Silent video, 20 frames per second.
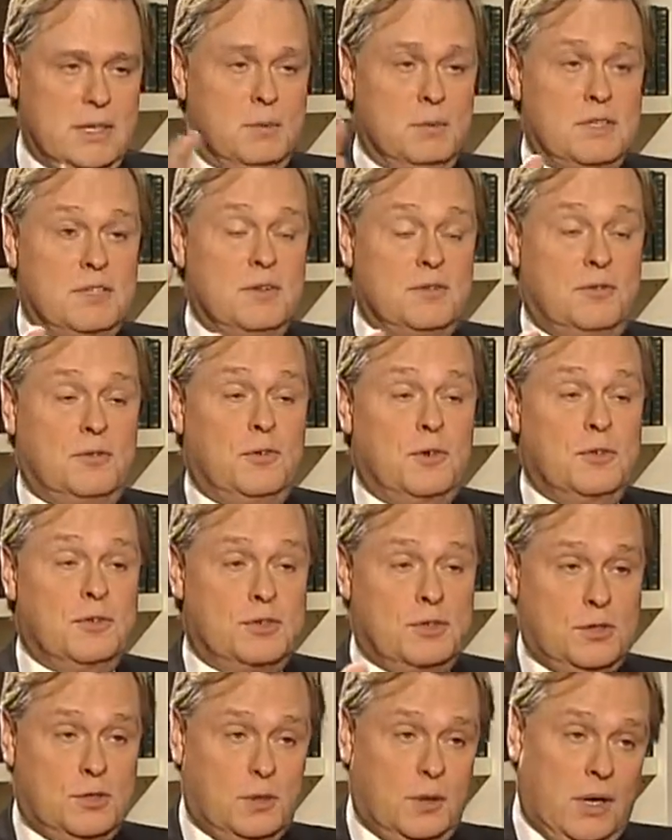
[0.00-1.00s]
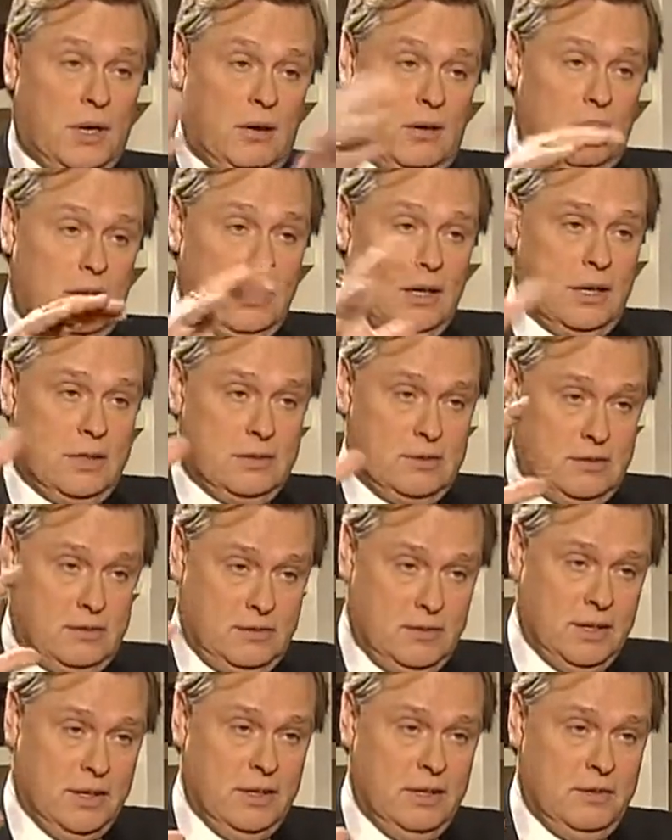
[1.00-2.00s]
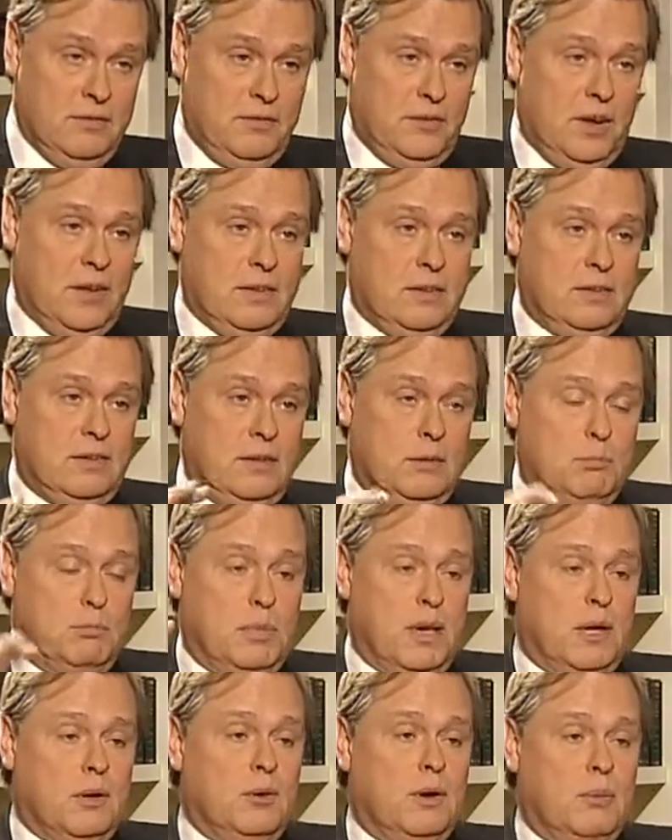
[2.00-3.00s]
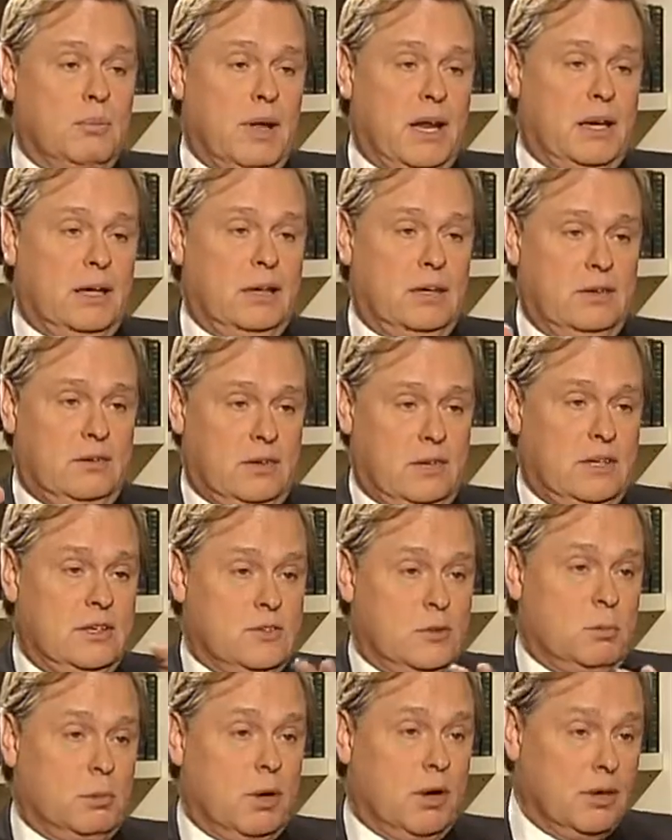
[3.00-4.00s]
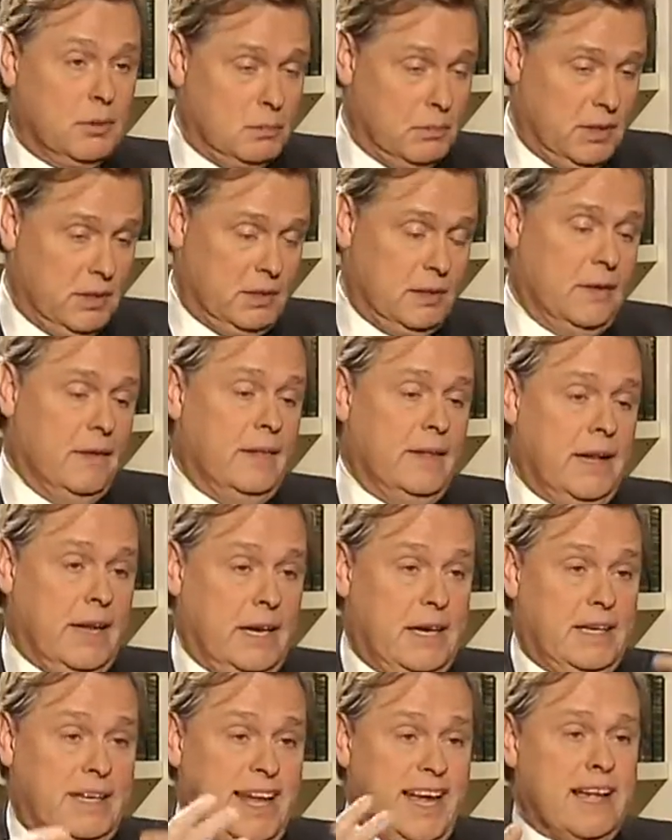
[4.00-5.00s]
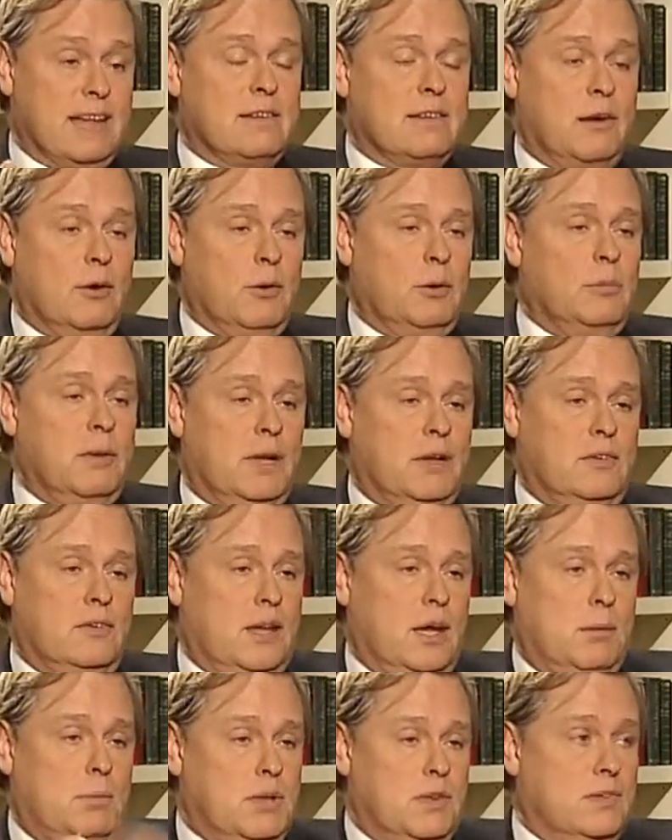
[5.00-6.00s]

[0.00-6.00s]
He was the first to try all kinds of fancy, better amenities in each apartment, and that's how he made his name.